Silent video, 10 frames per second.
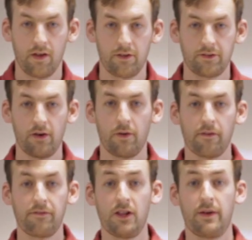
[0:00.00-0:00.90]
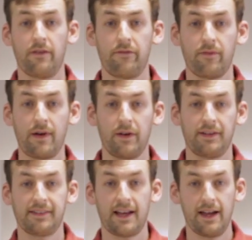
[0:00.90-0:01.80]
So, following on from our
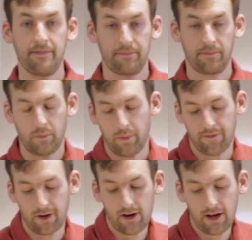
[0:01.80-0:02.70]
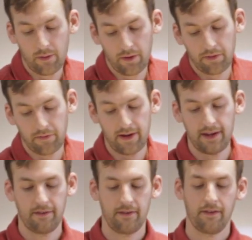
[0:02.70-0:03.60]
design, we've got our three